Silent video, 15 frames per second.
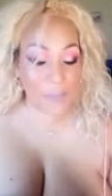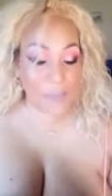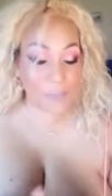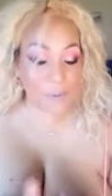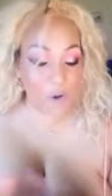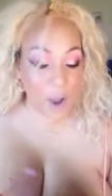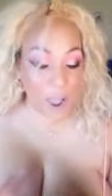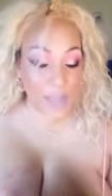
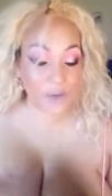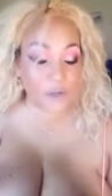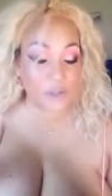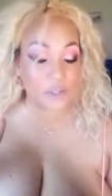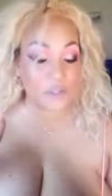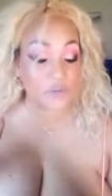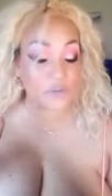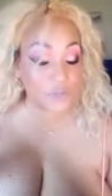prior
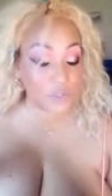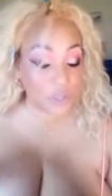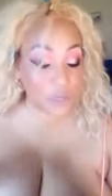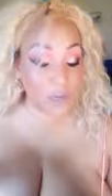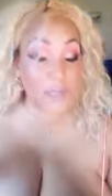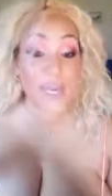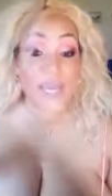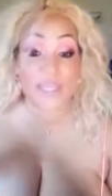to
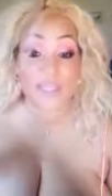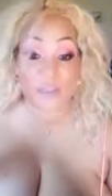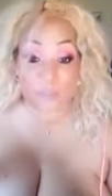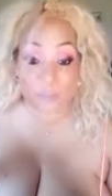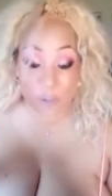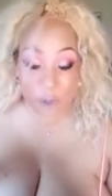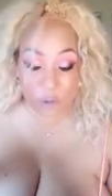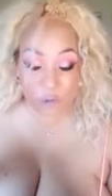sun
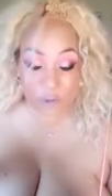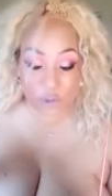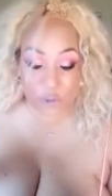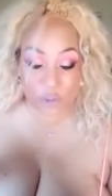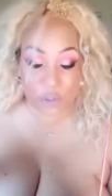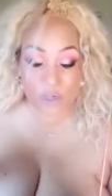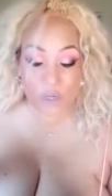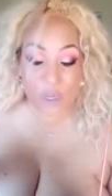
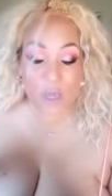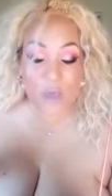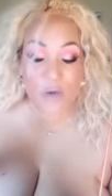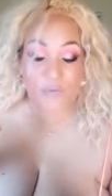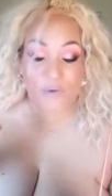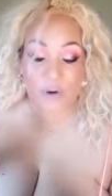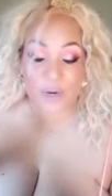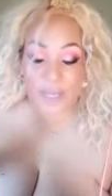exposure
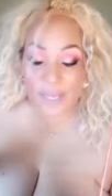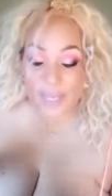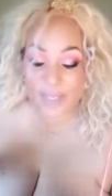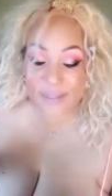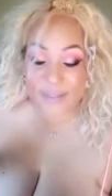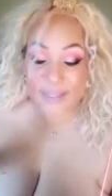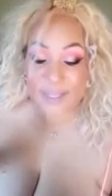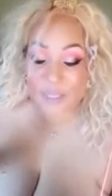for
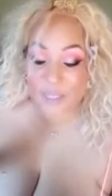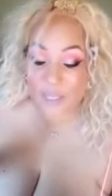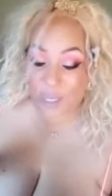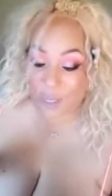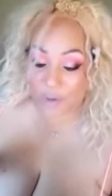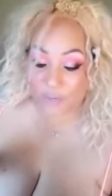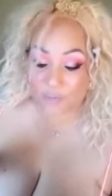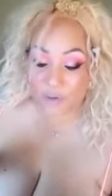instant
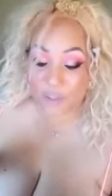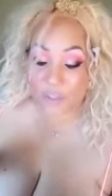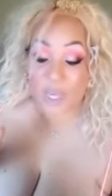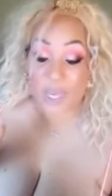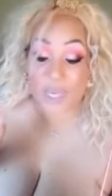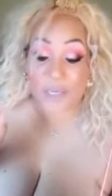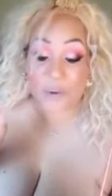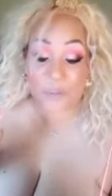coverage
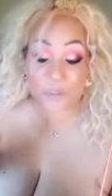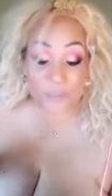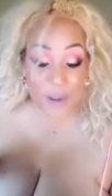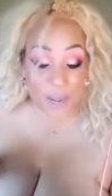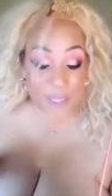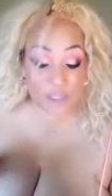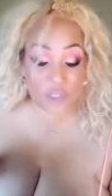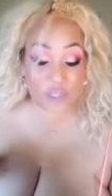and
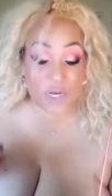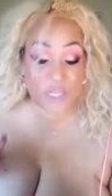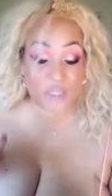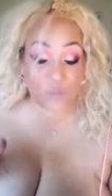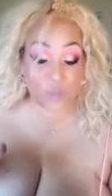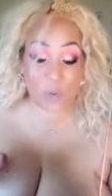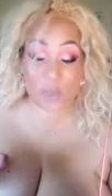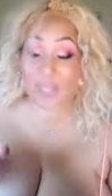correction
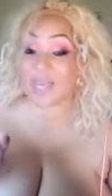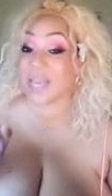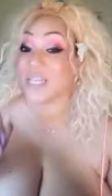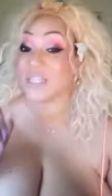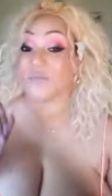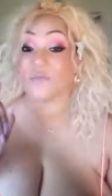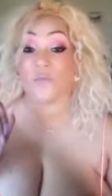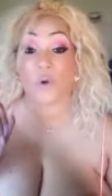as well
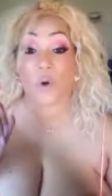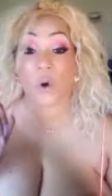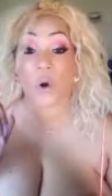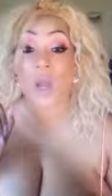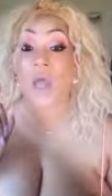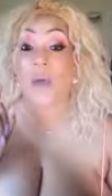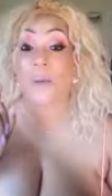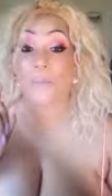as
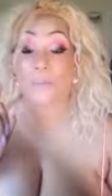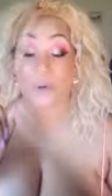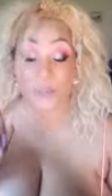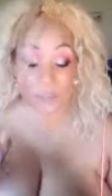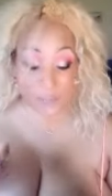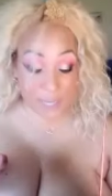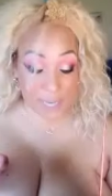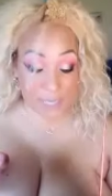for
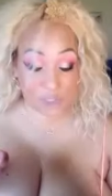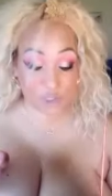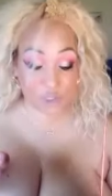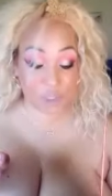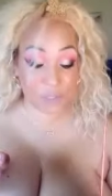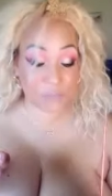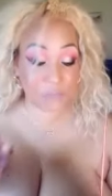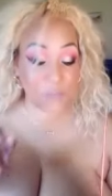
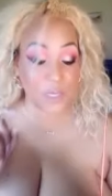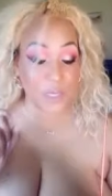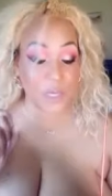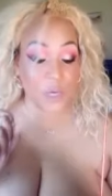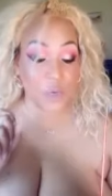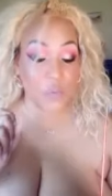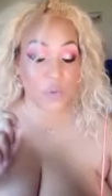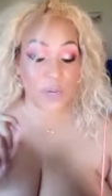protection.
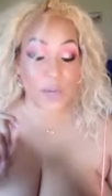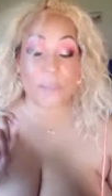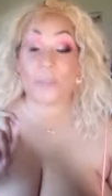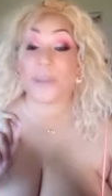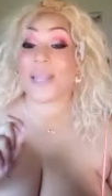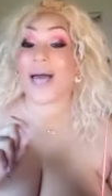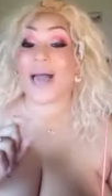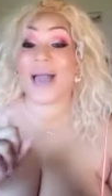
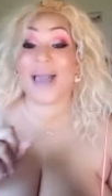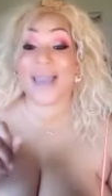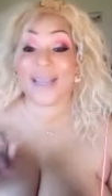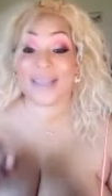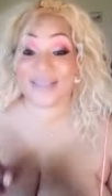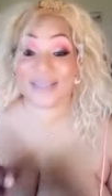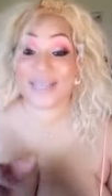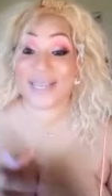Reapply
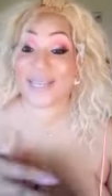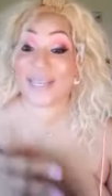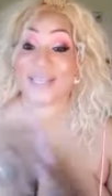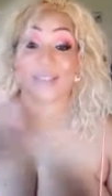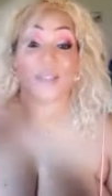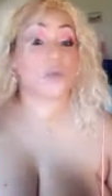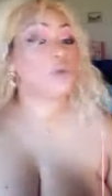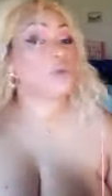as
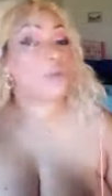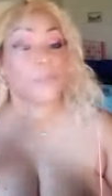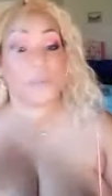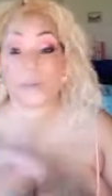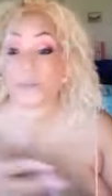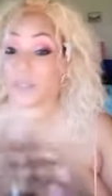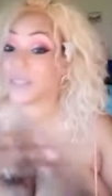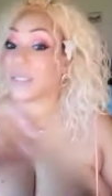needed. So you can
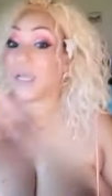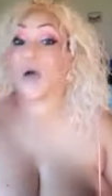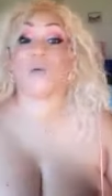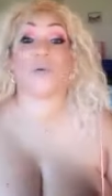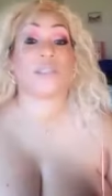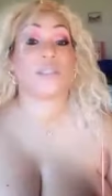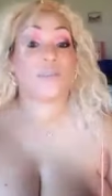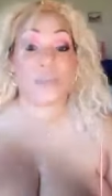put this
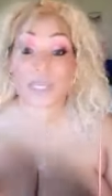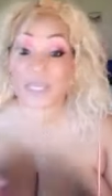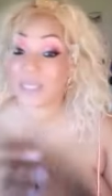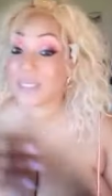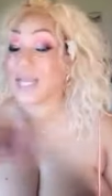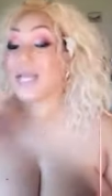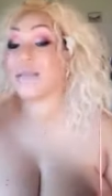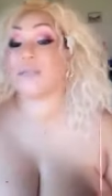on as many
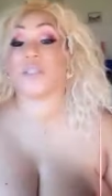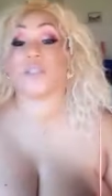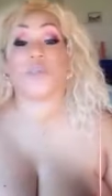times as